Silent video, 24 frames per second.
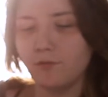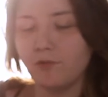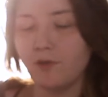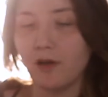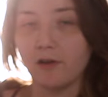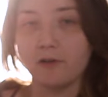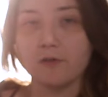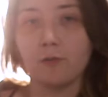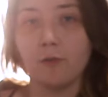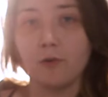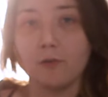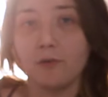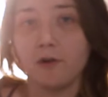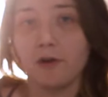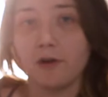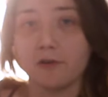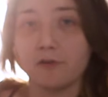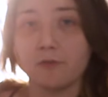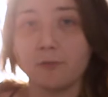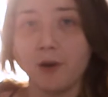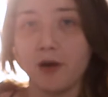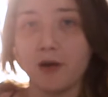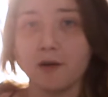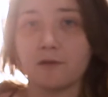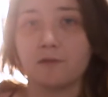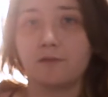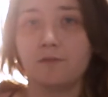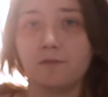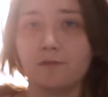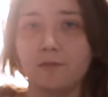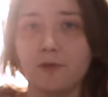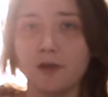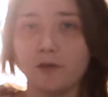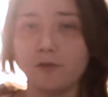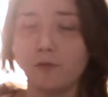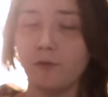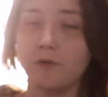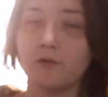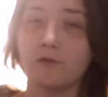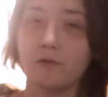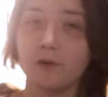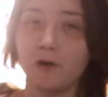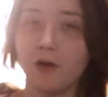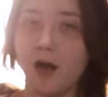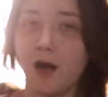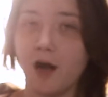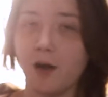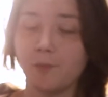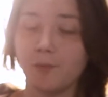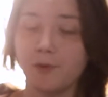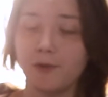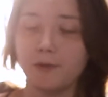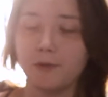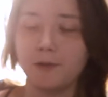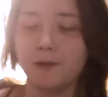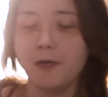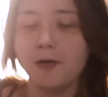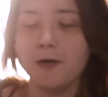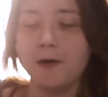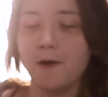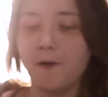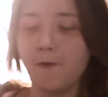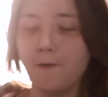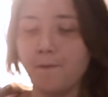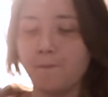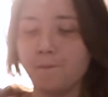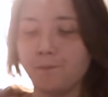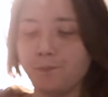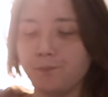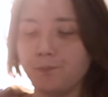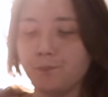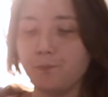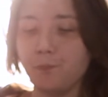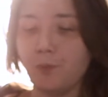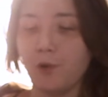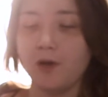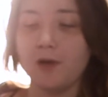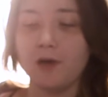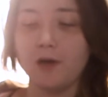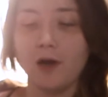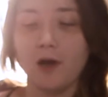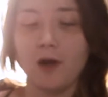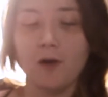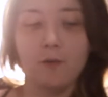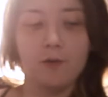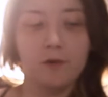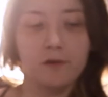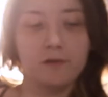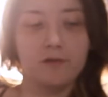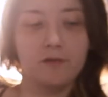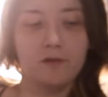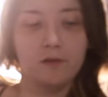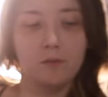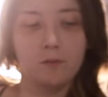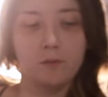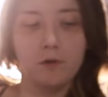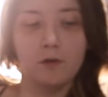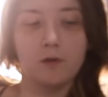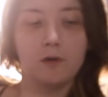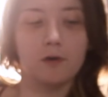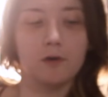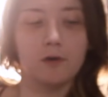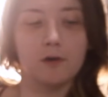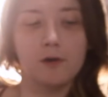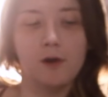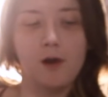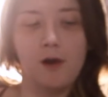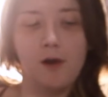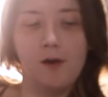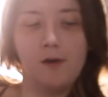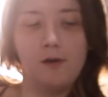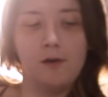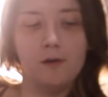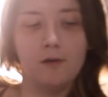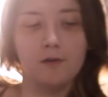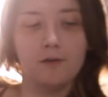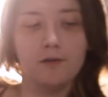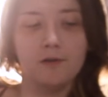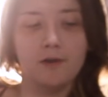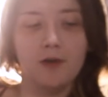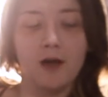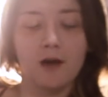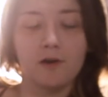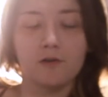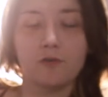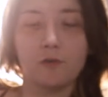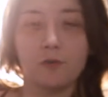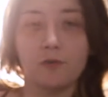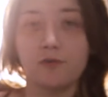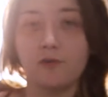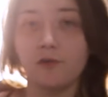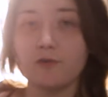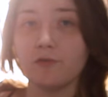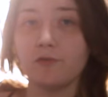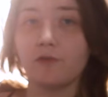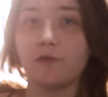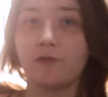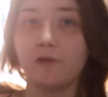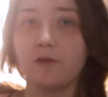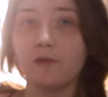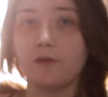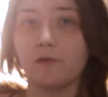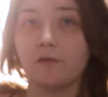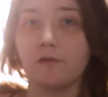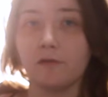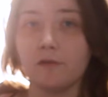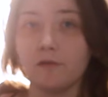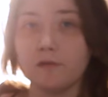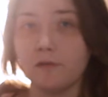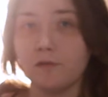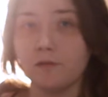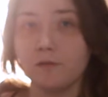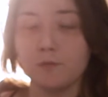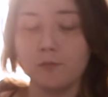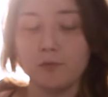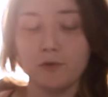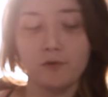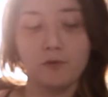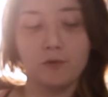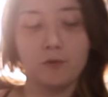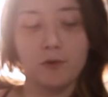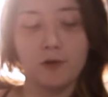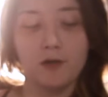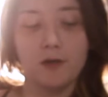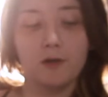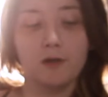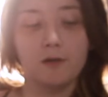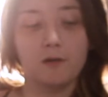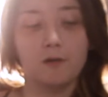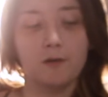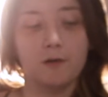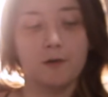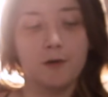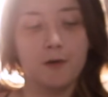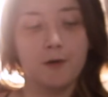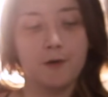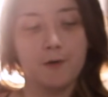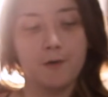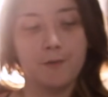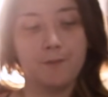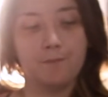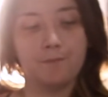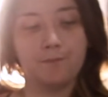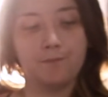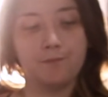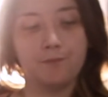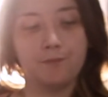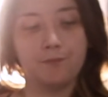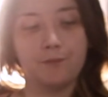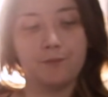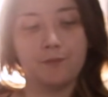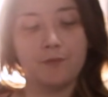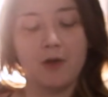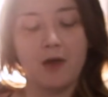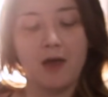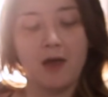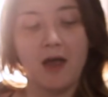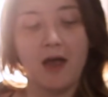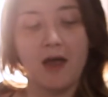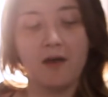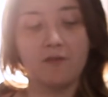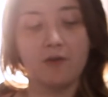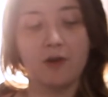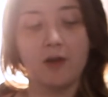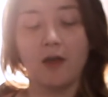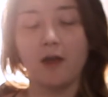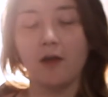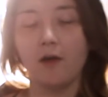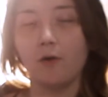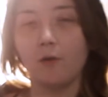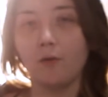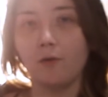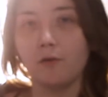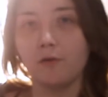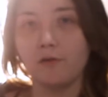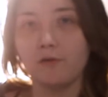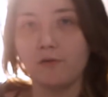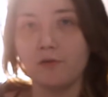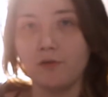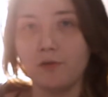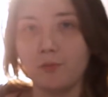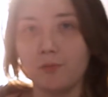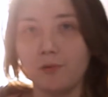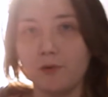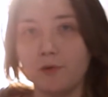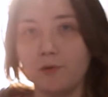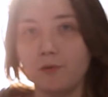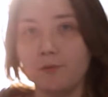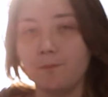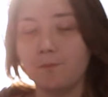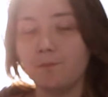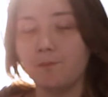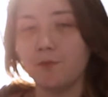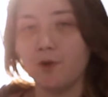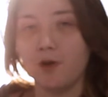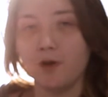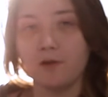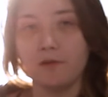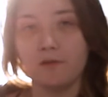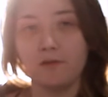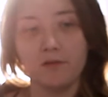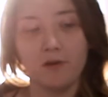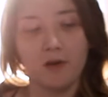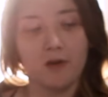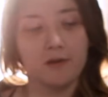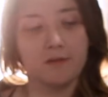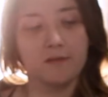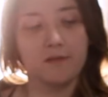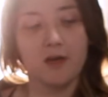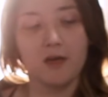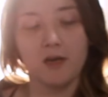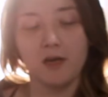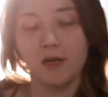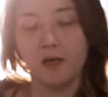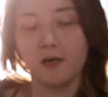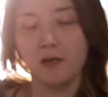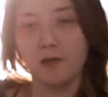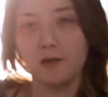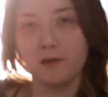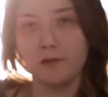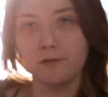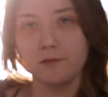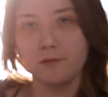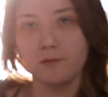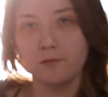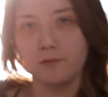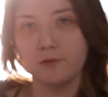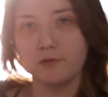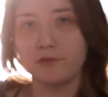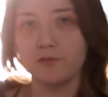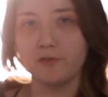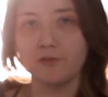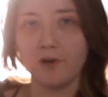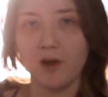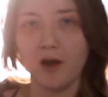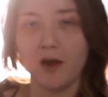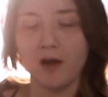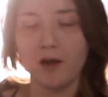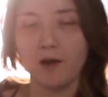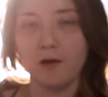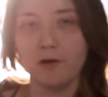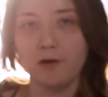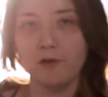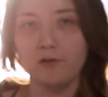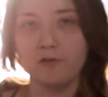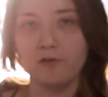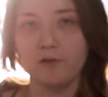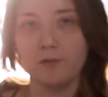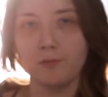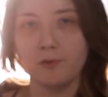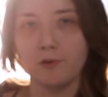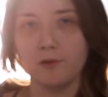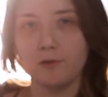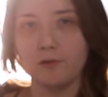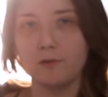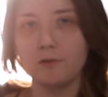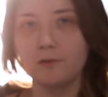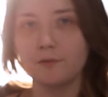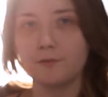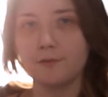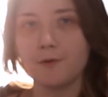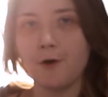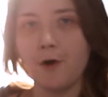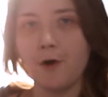That's what we expect, that's what's going to happen. But I want to see more the actual differences between having a older CPU and say a 1080, which is a higher end GPU,